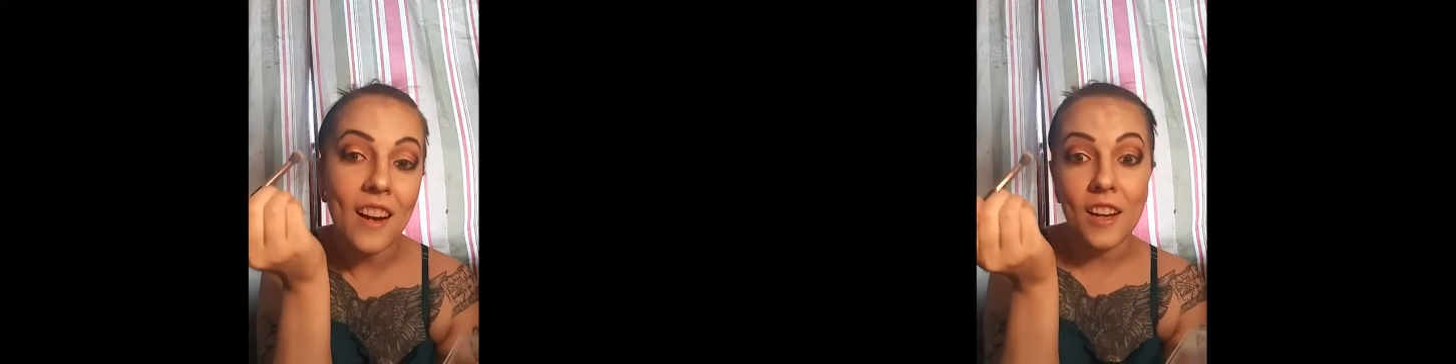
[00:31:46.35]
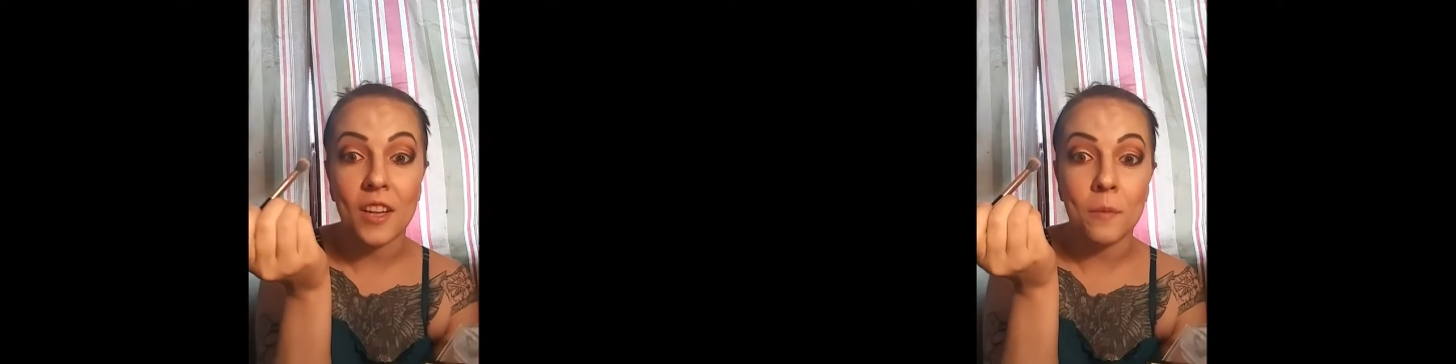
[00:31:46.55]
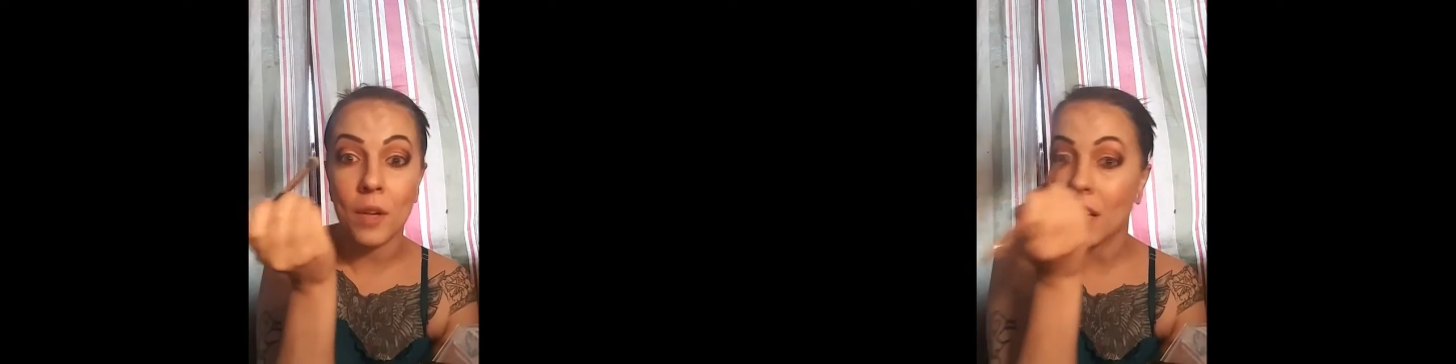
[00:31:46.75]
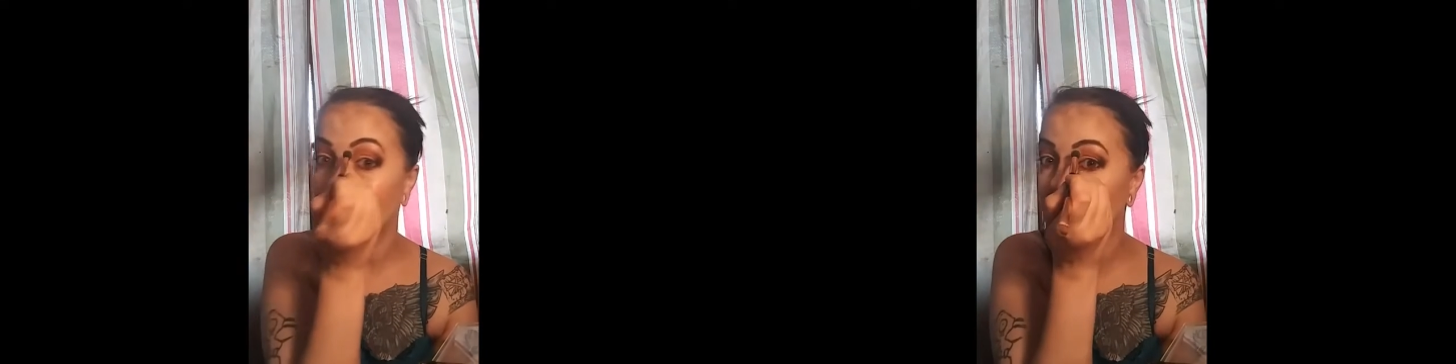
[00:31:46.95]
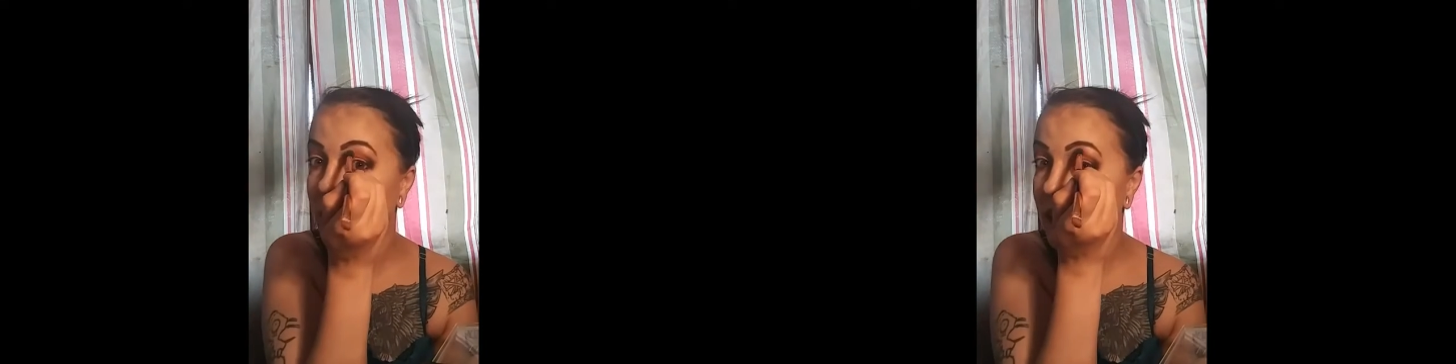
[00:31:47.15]

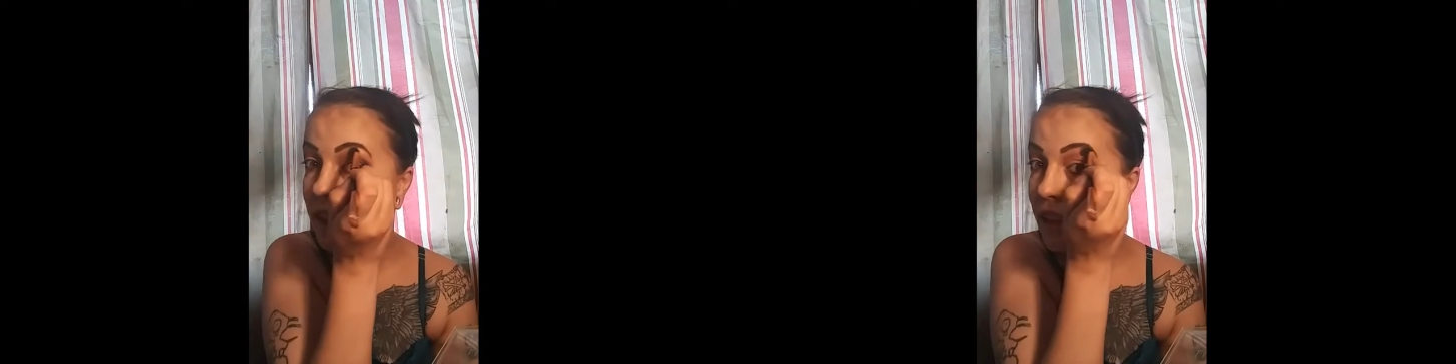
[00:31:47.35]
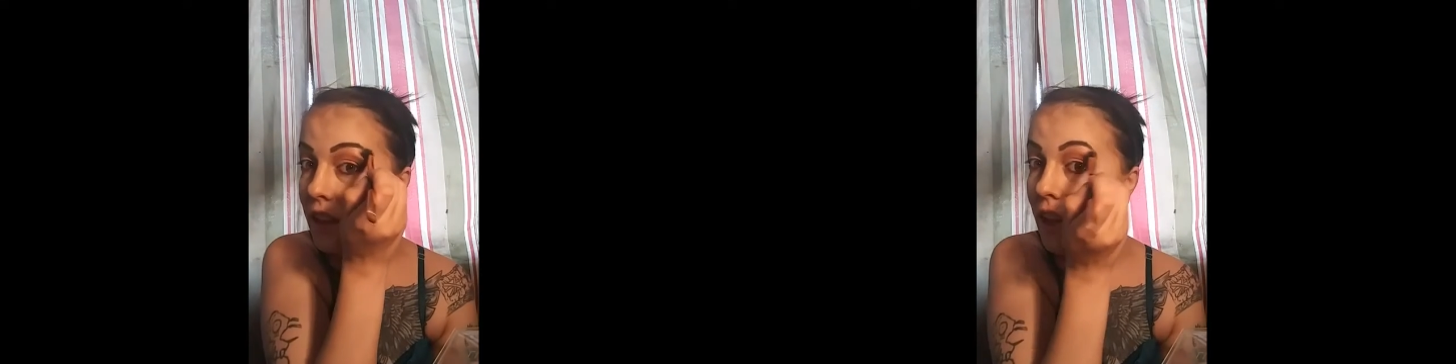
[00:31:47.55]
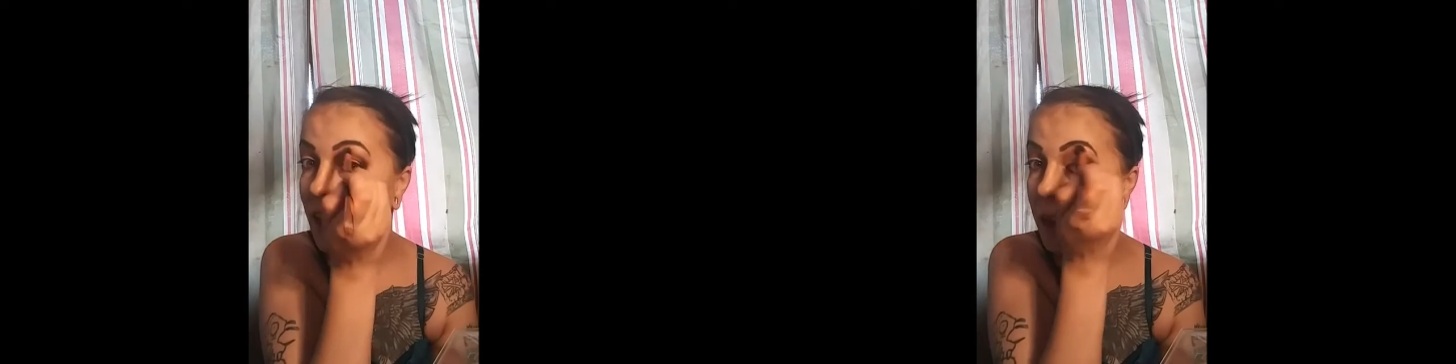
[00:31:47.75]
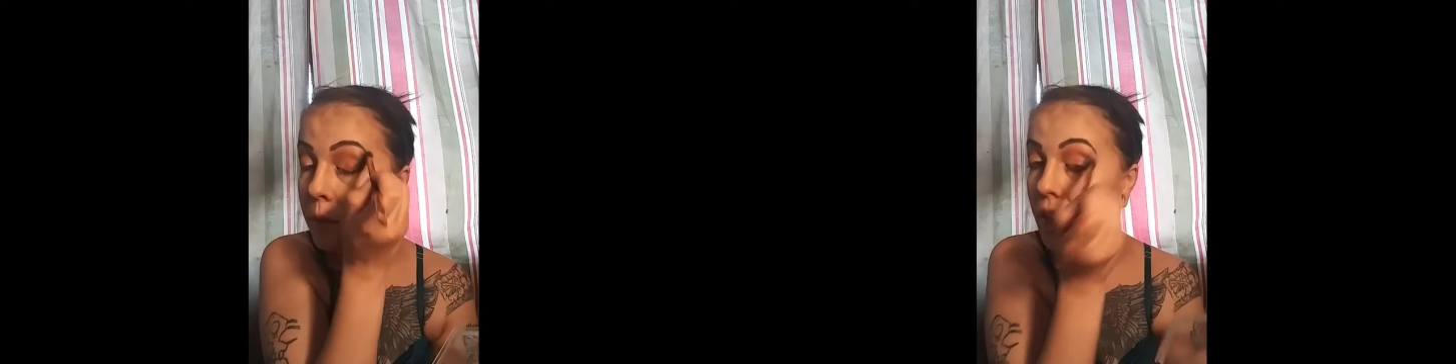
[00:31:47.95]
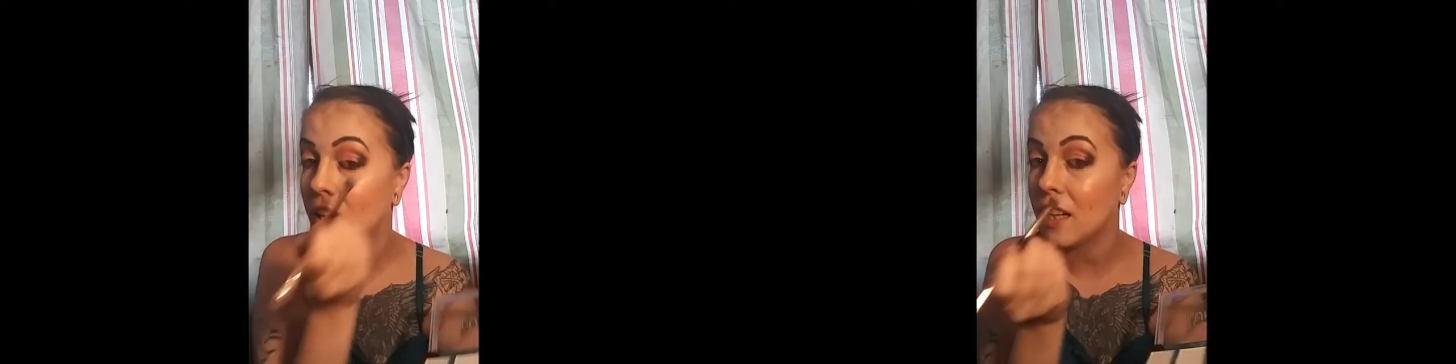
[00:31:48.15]
Illuminating, like
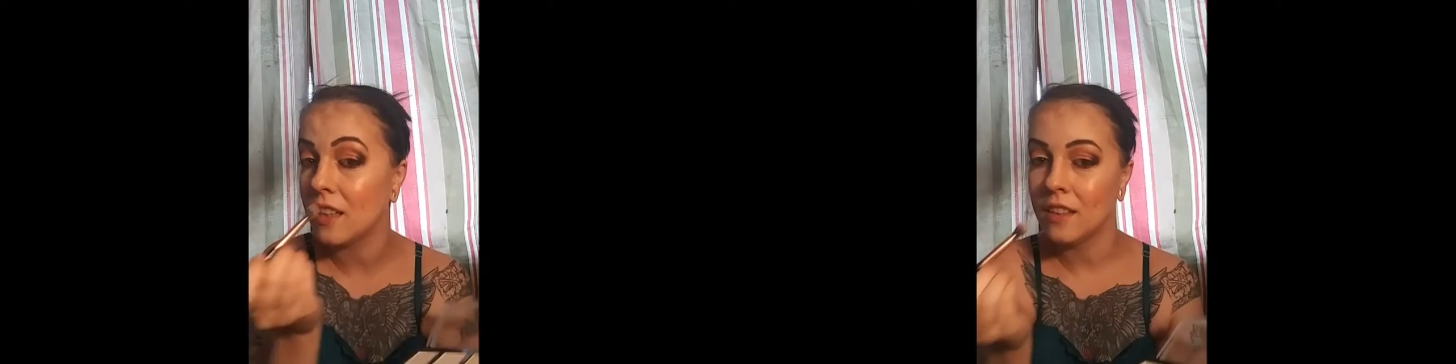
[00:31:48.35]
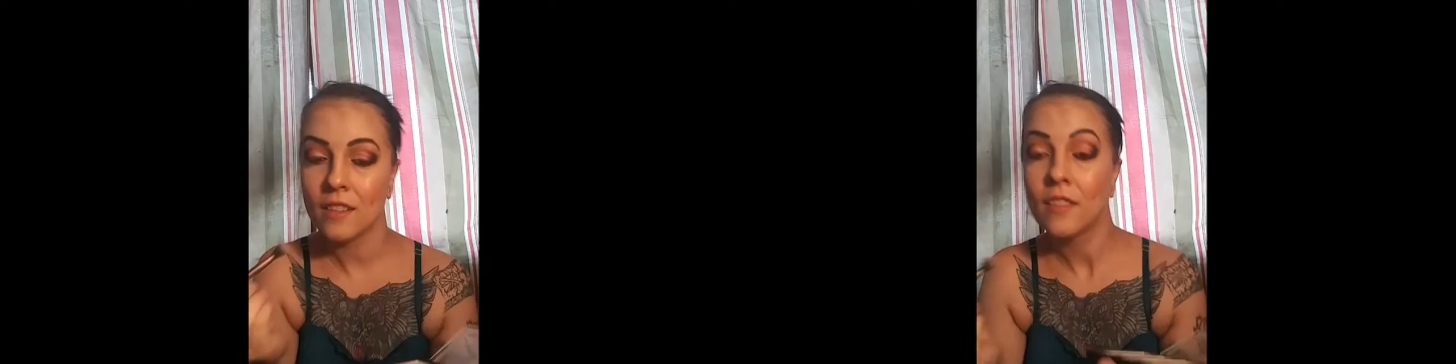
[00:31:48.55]
illuminator.